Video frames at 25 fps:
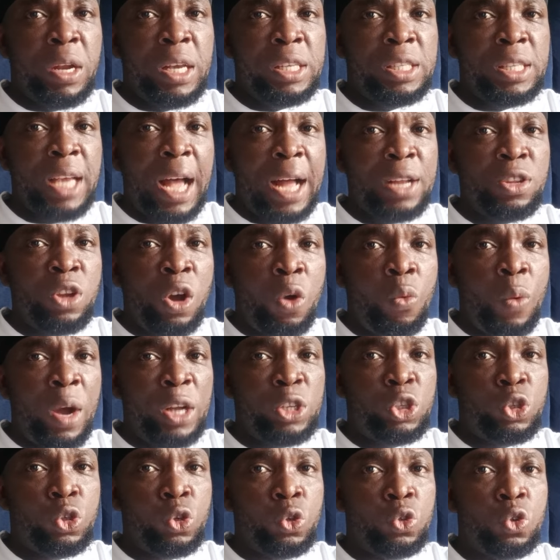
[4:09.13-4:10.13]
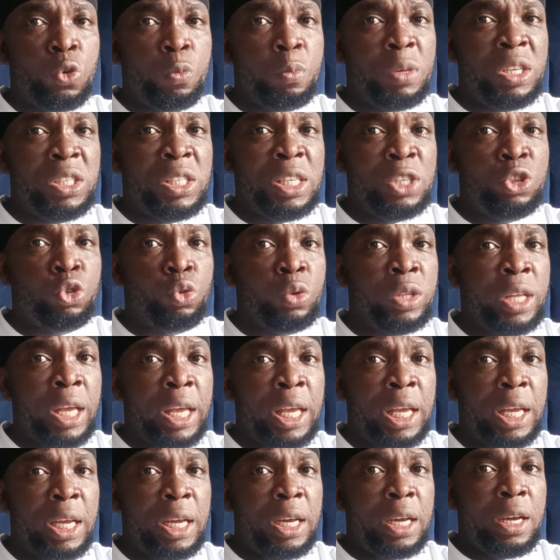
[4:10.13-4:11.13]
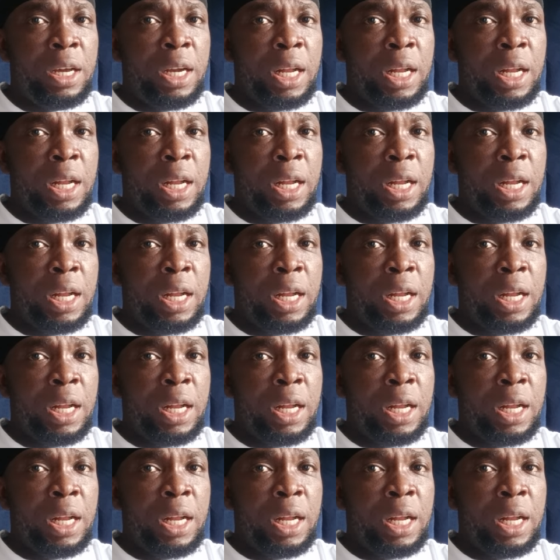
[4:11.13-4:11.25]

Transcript: please i don't want you to miss it today